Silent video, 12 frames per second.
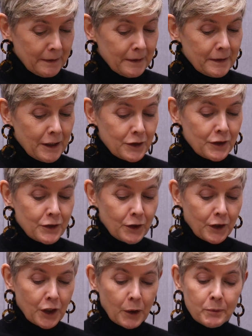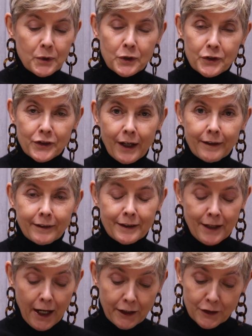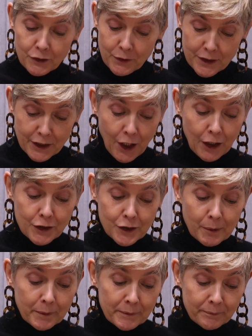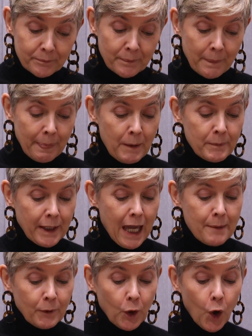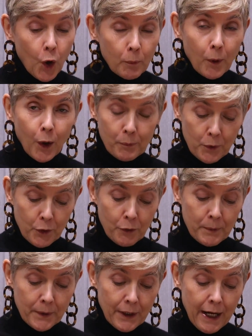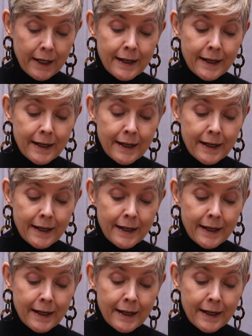Then she studied computer science at night in Trinity College Dublin, became a COBOL programmer, and